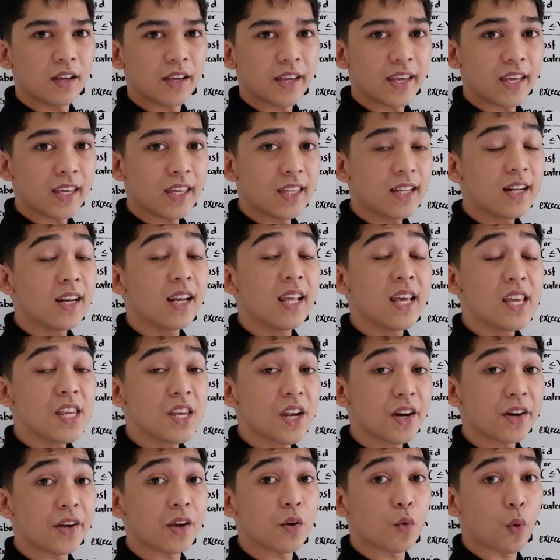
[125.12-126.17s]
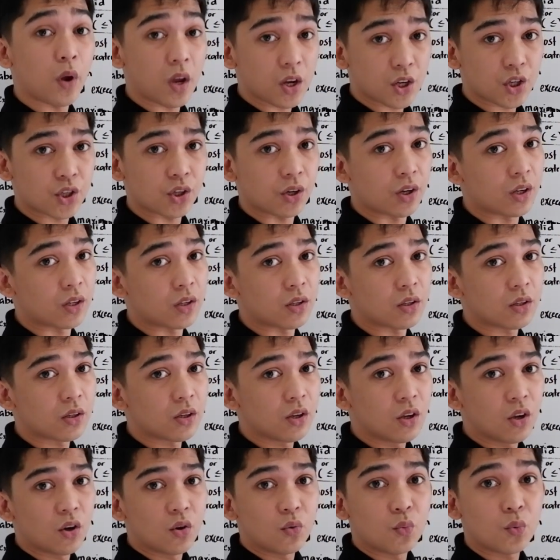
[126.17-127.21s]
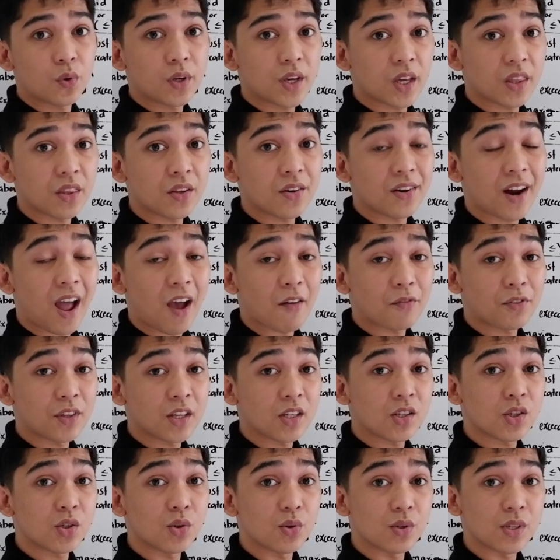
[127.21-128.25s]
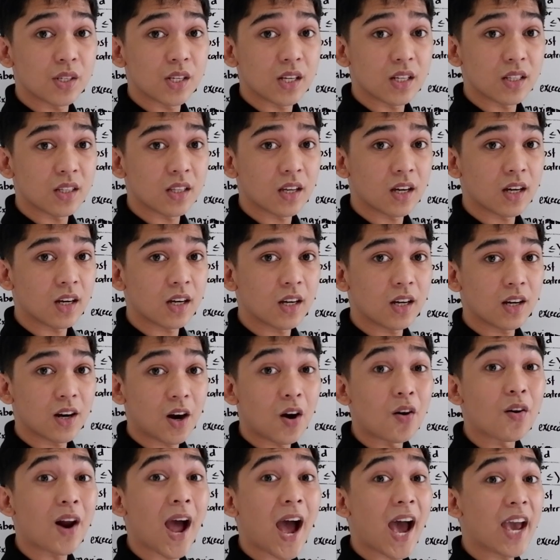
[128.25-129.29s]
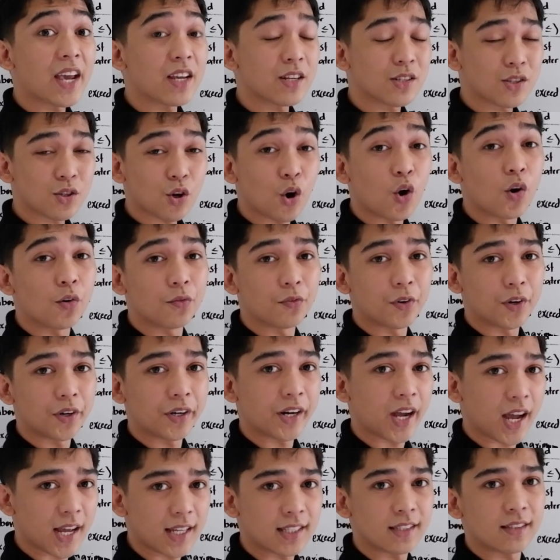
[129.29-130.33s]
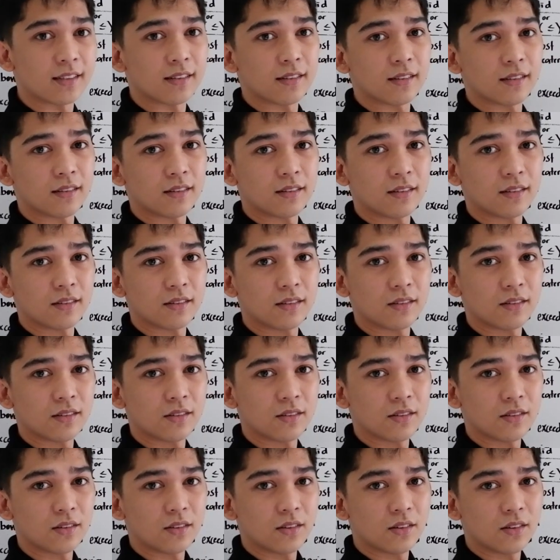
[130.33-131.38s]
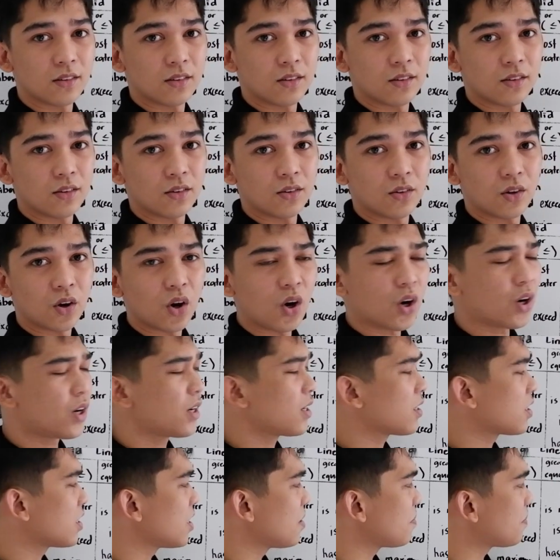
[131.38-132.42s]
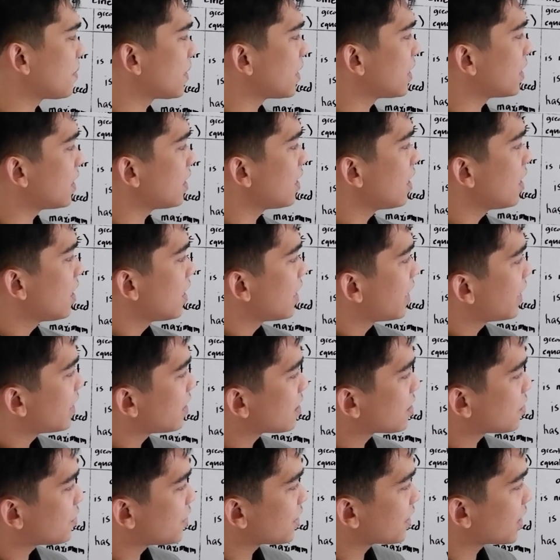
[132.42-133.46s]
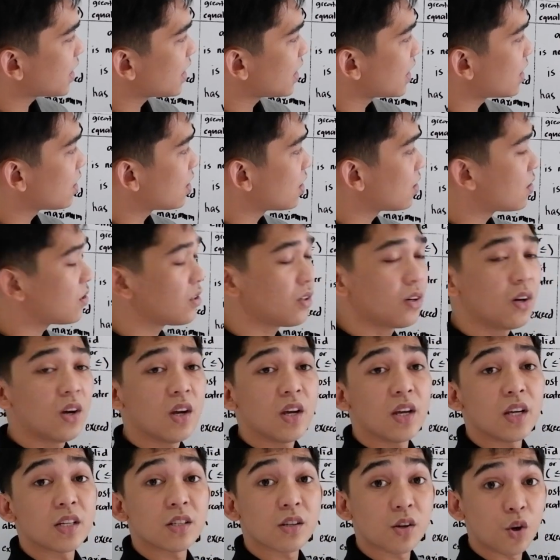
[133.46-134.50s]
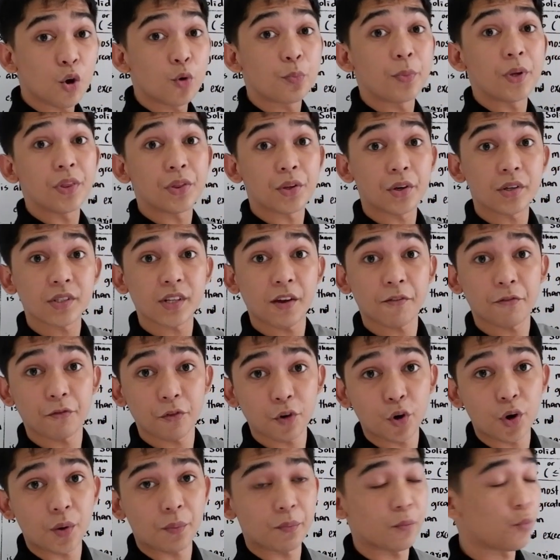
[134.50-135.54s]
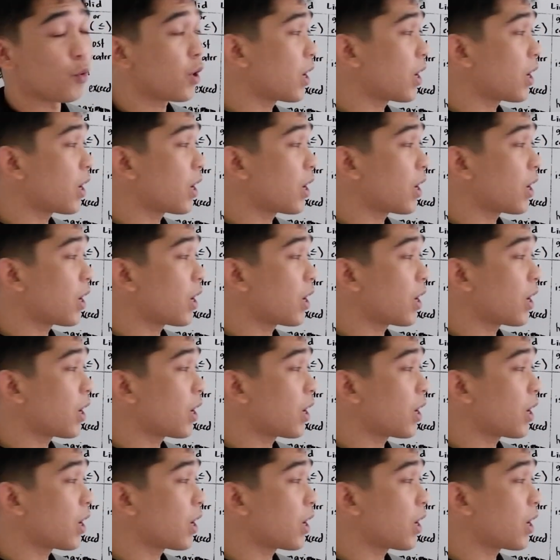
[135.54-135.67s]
In linear equation, we can graph this using the rise over run. Or simply, it is written in the slope-intercept form.